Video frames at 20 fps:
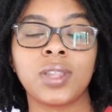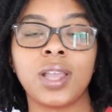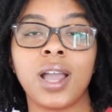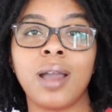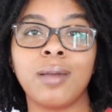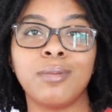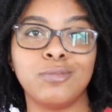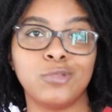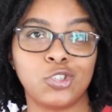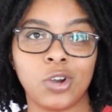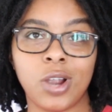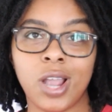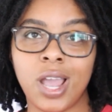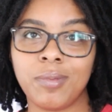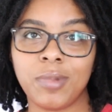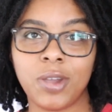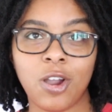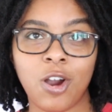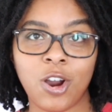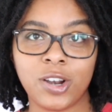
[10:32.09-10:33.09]
I'm
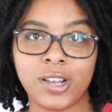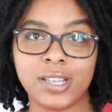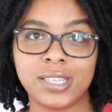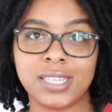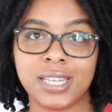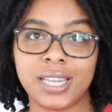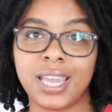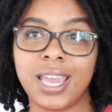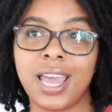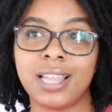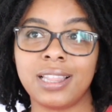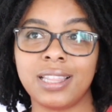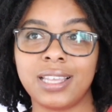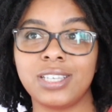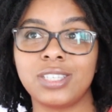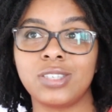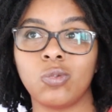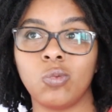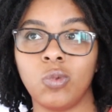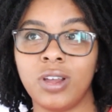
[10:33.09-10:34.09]
trying my hardest to get at
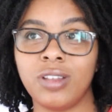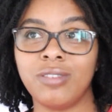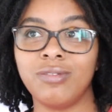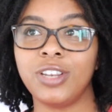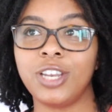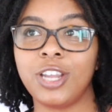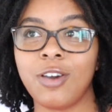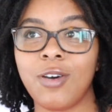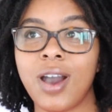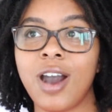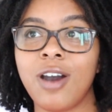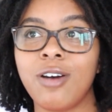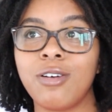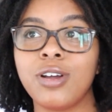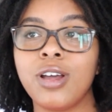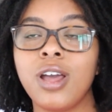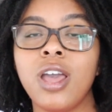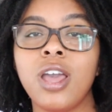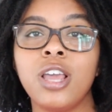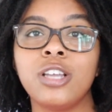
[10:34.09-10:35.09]
least one video
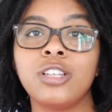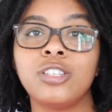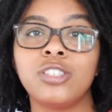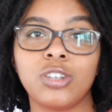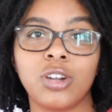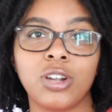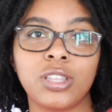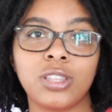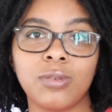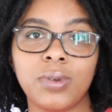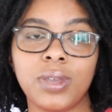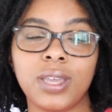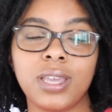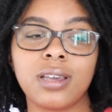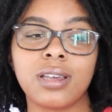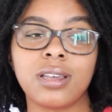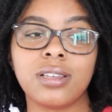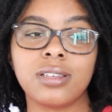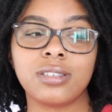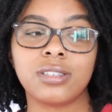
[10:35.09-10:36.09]
out during the
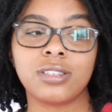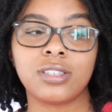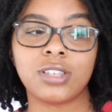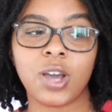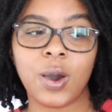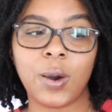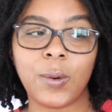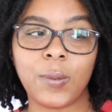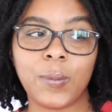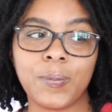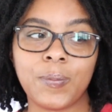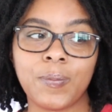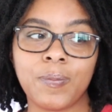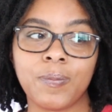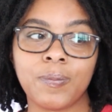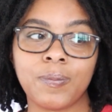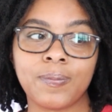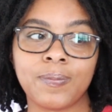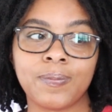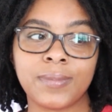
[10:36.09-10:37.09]
week. So
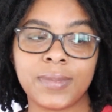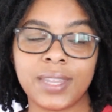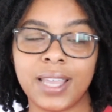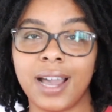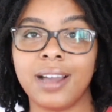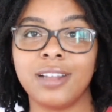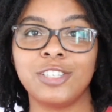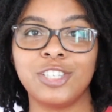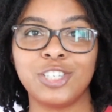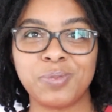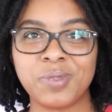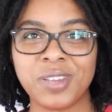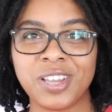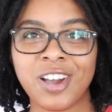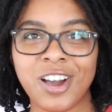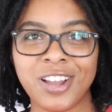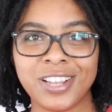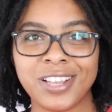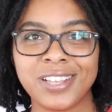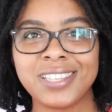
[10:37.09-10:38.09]
yeah, just being
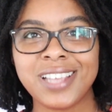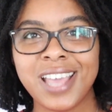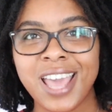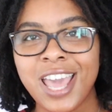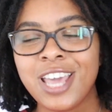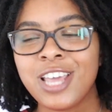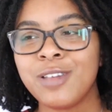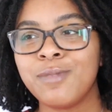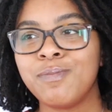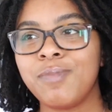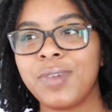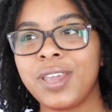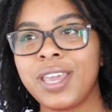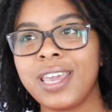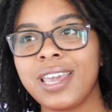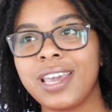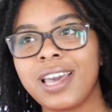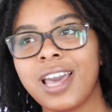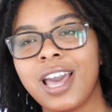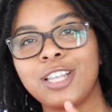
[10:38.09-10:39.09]
honest,
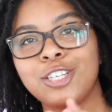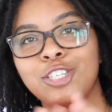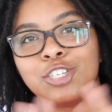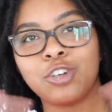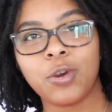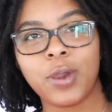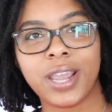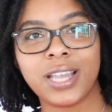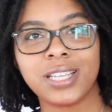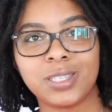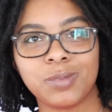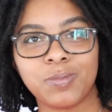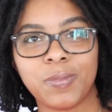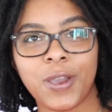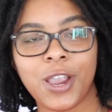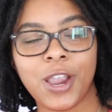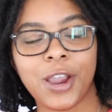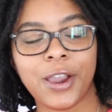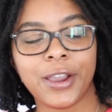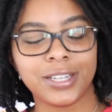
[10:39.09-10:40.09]
being
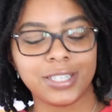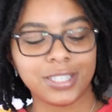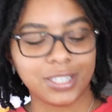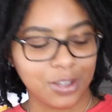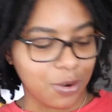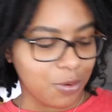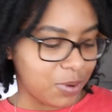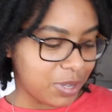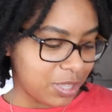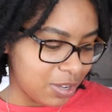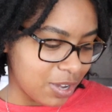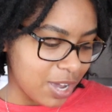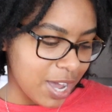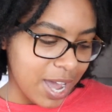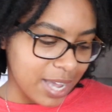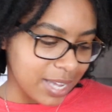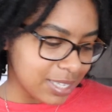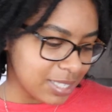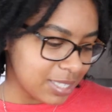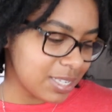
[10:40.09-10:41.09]
transparent with you
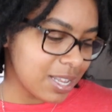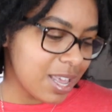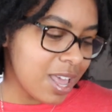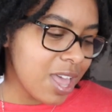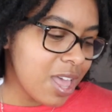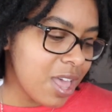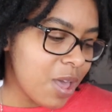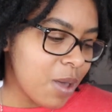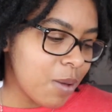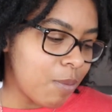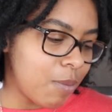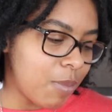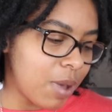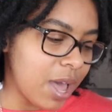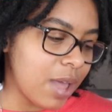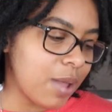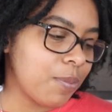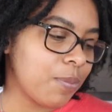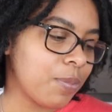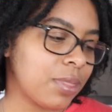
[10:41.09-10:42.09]
guys.
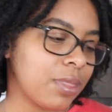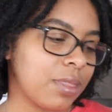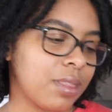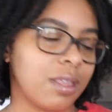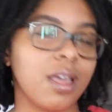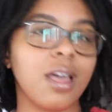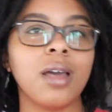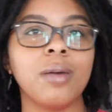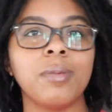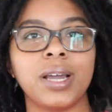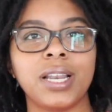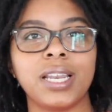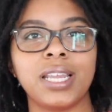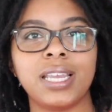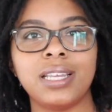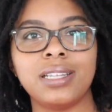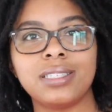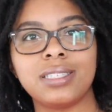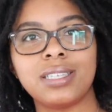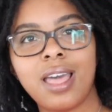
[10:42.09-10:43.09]
But about to
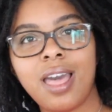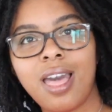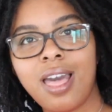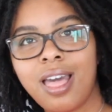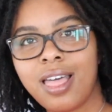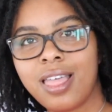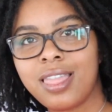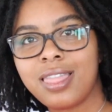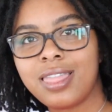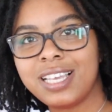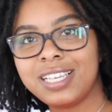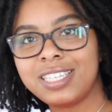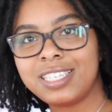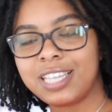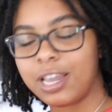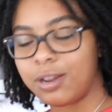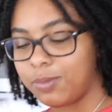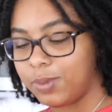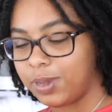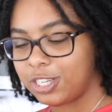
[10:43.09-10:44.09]
eat this
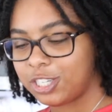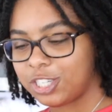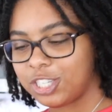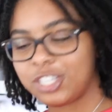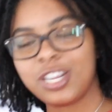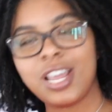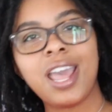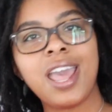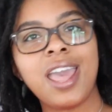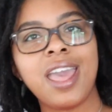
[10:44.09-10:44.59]
sandwich